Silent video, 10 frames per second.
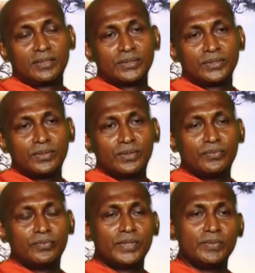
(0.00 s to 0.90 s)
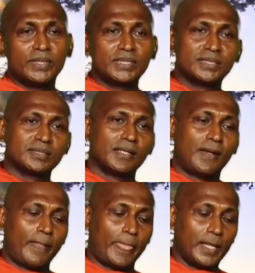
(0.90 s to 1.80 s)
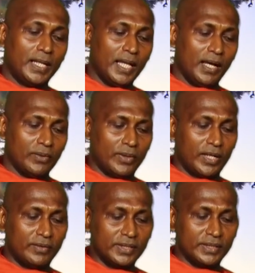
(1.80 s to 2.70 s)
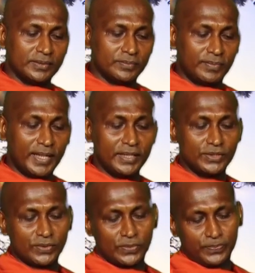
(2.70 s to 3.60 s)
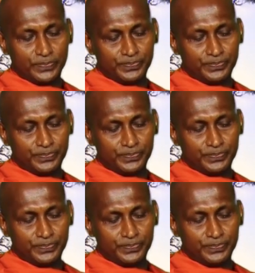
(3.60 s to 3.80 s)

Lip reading: So we must allow our mind to